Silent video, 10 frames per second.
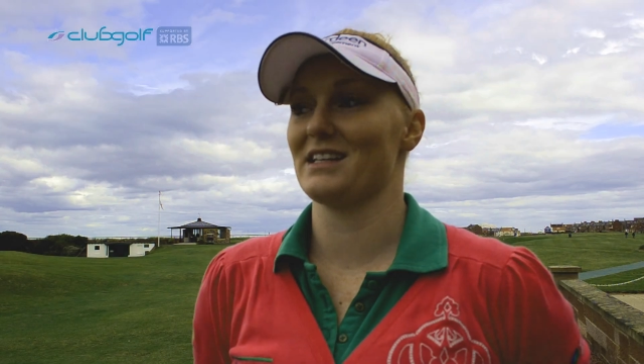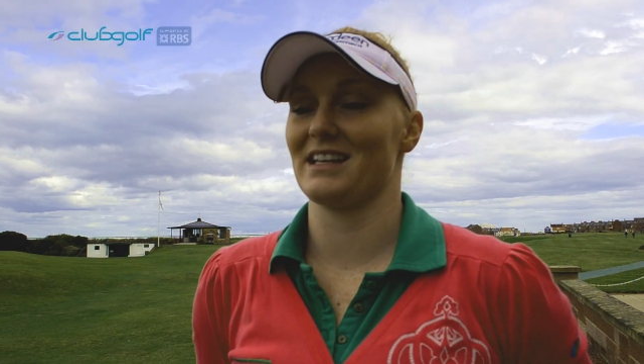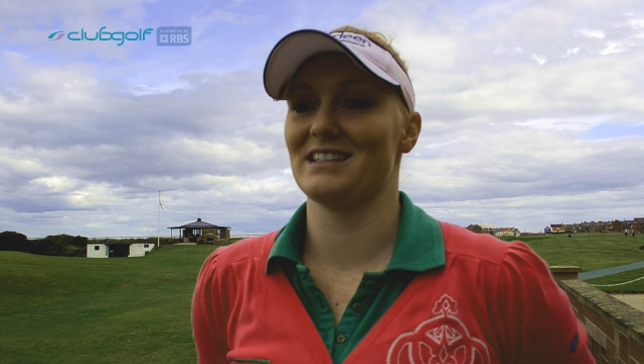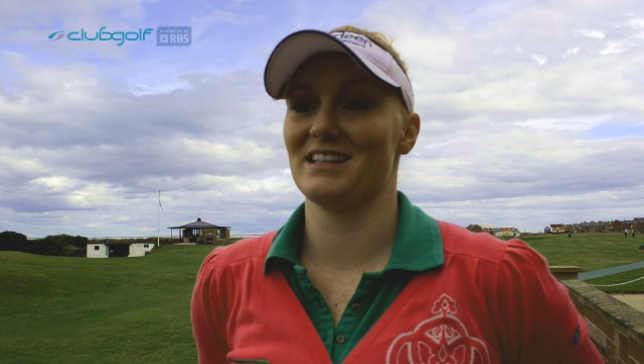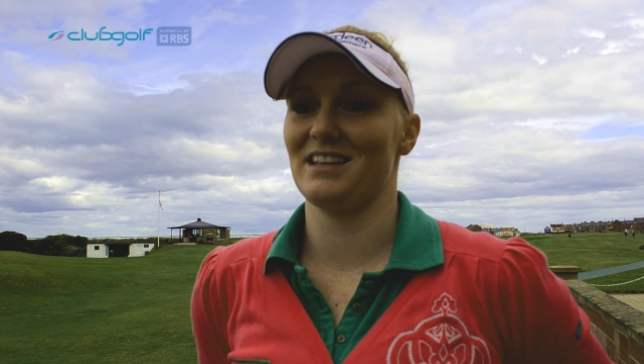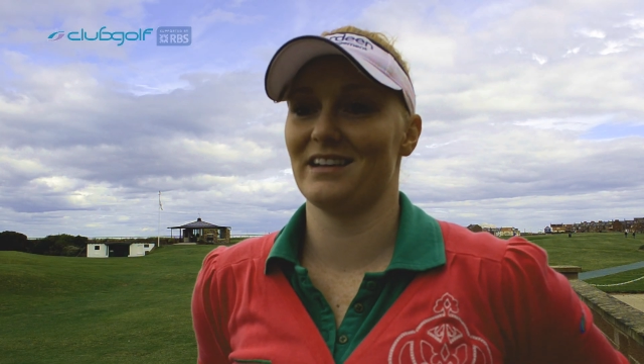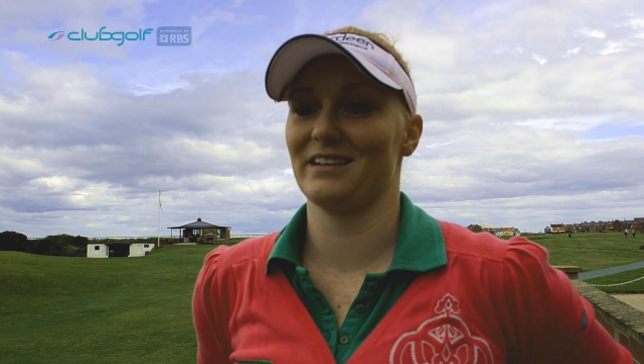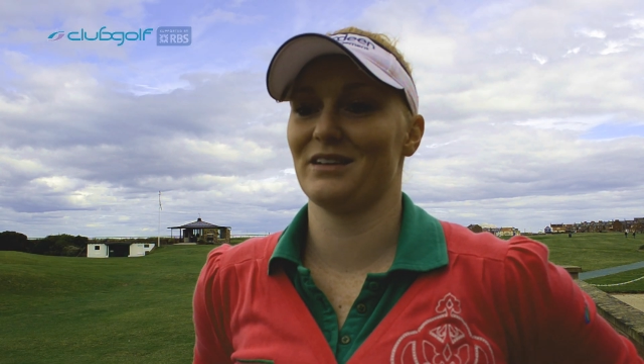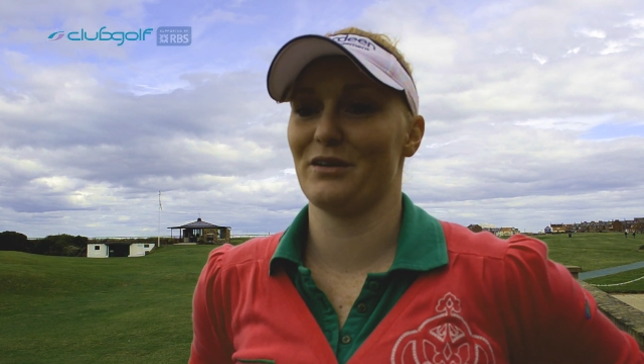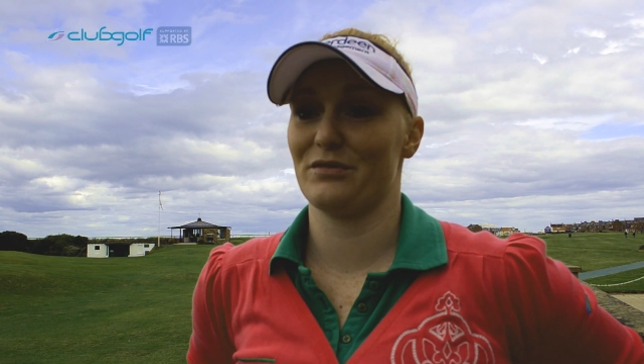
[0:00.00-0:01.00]
exciting year
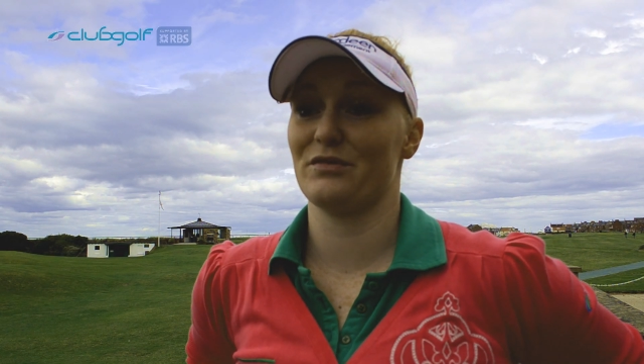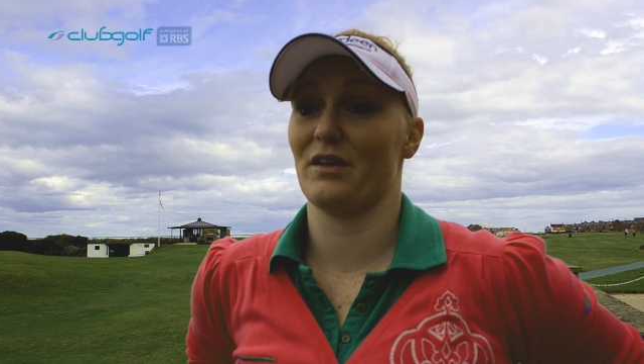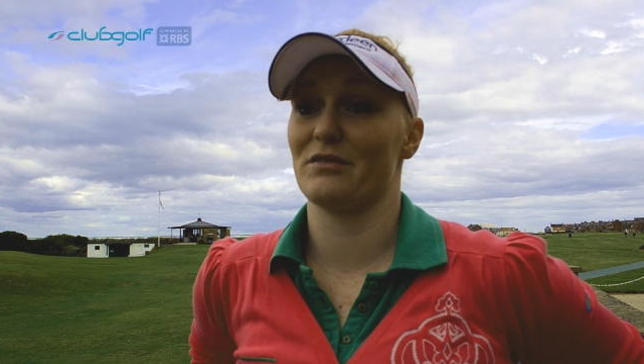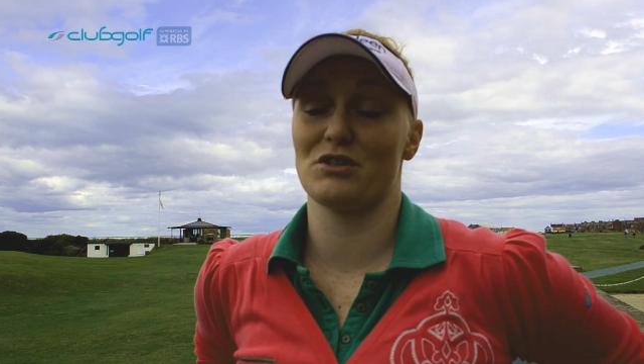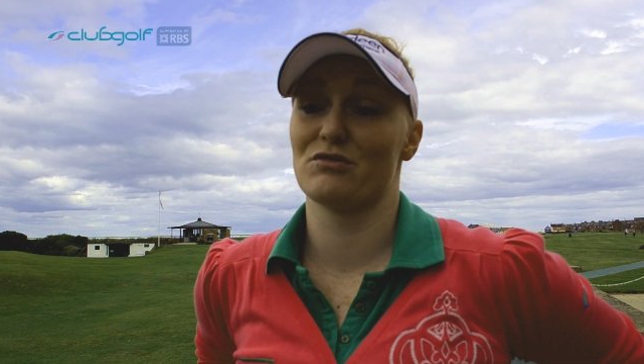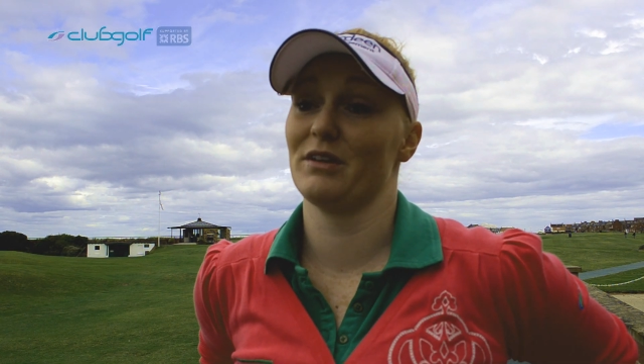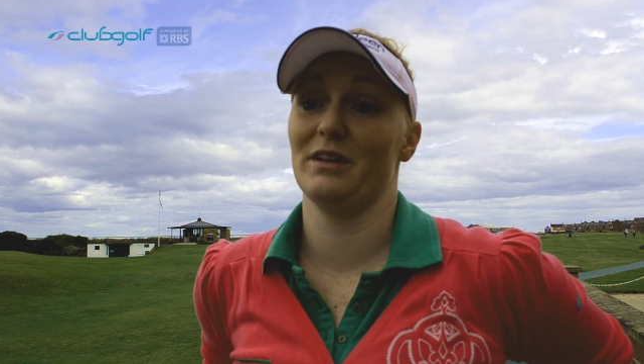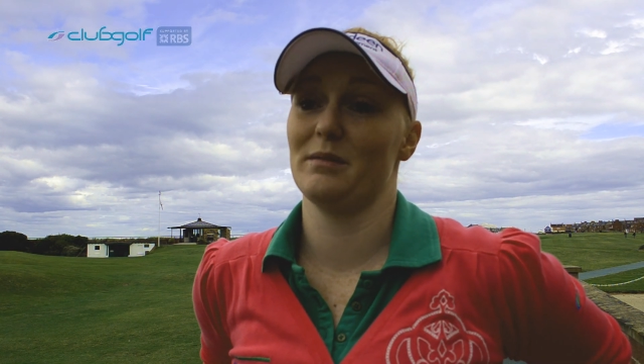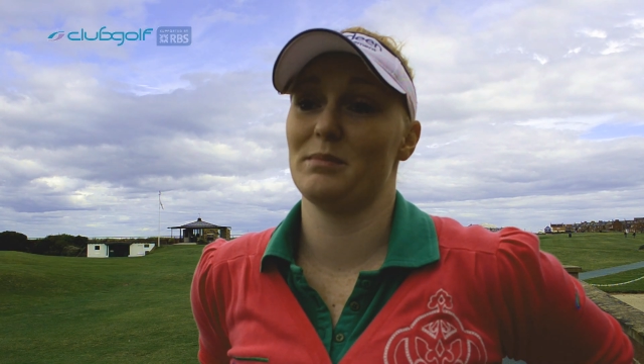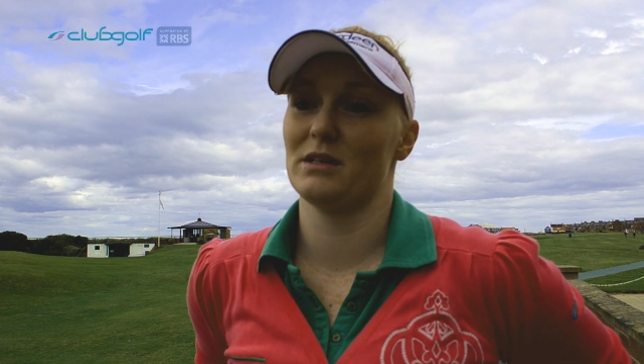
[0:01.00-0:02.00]
and I've just
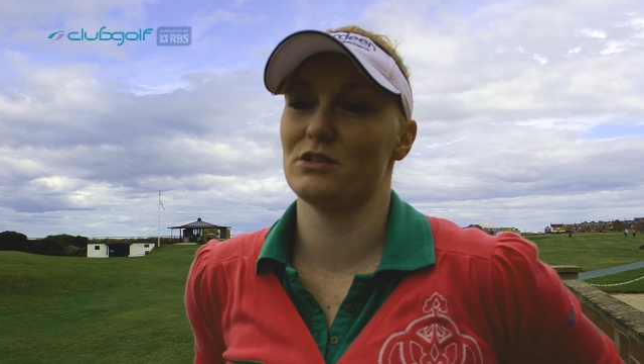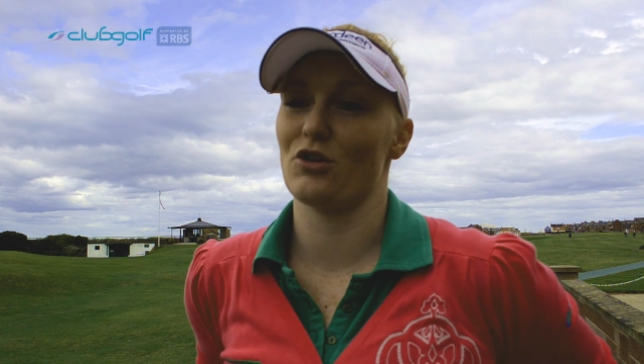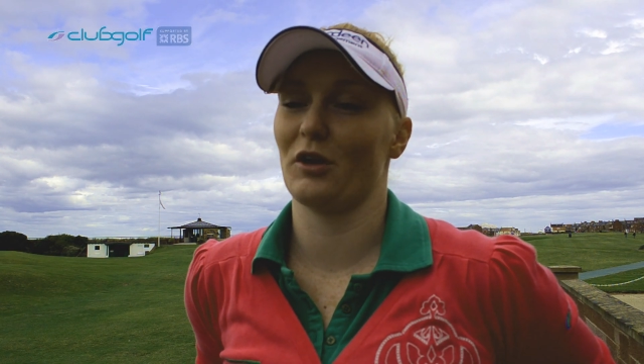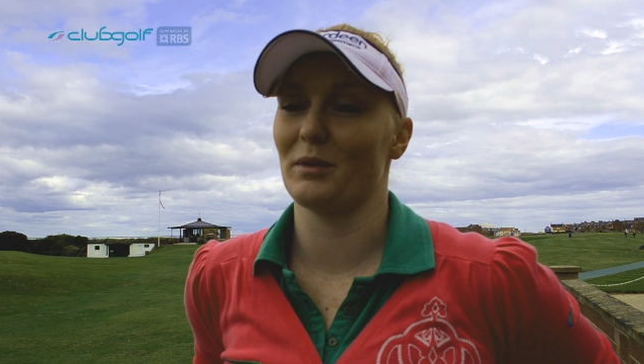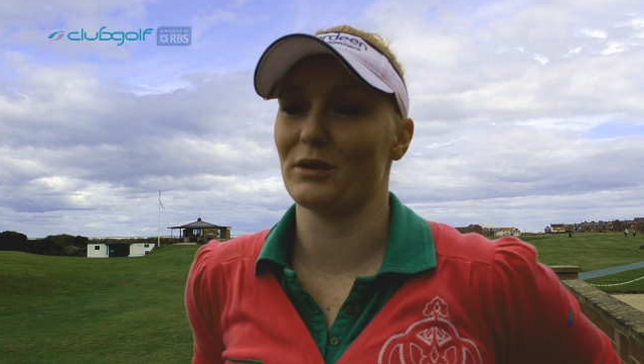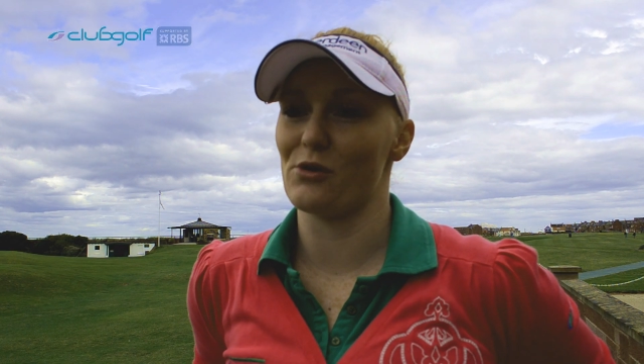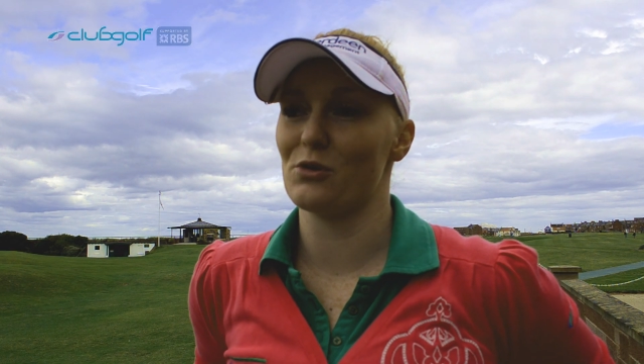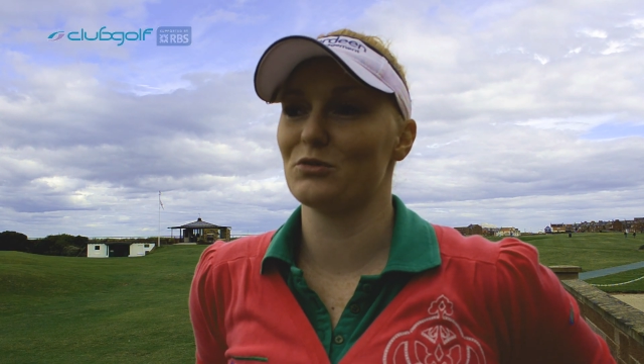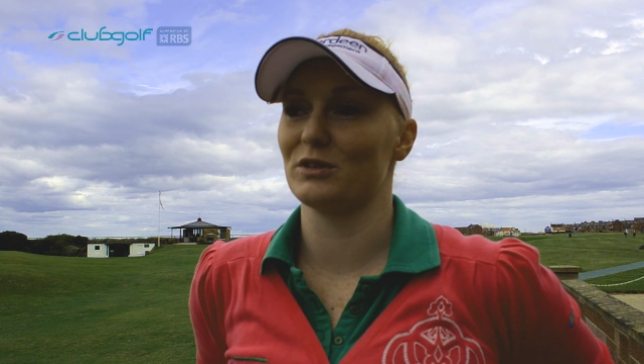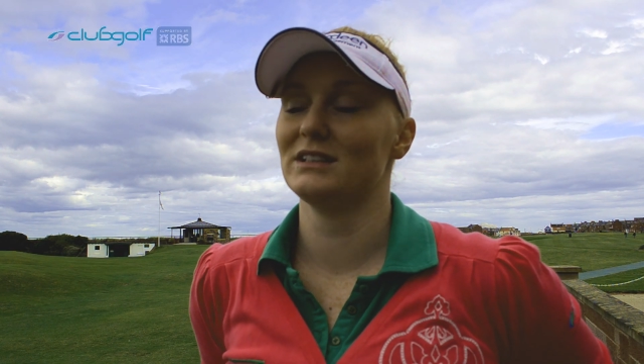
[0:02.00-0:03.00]
really been enjoying my
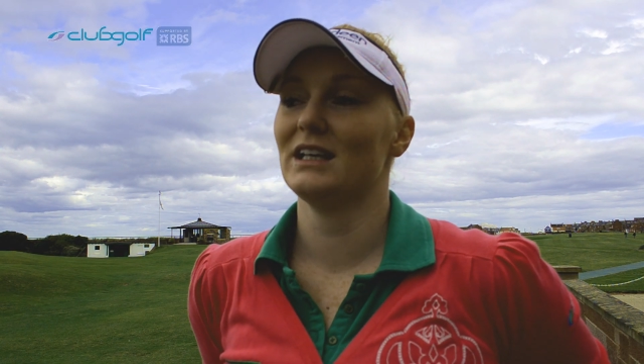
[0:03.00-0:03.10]
golf, and